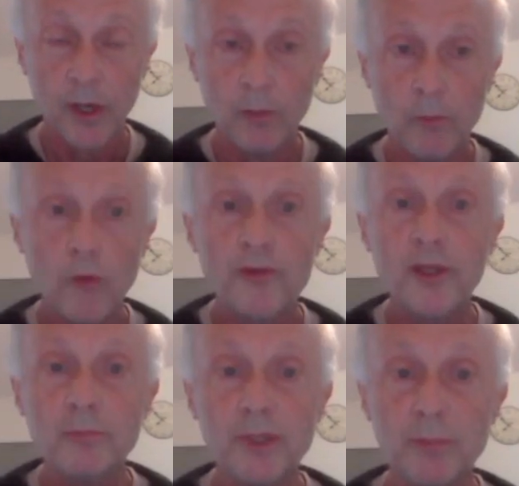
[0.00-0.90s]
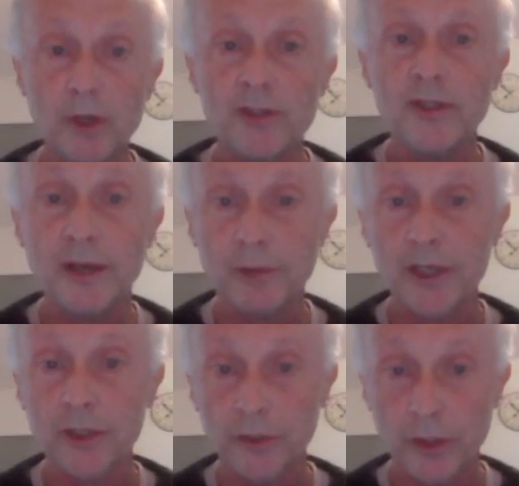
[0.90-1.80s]
Both can be
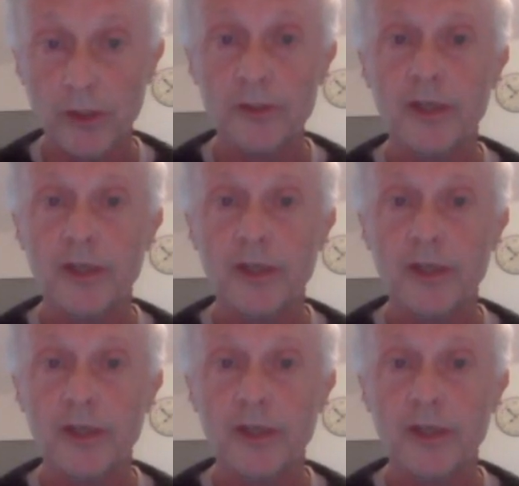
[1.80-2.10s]
multi-directional.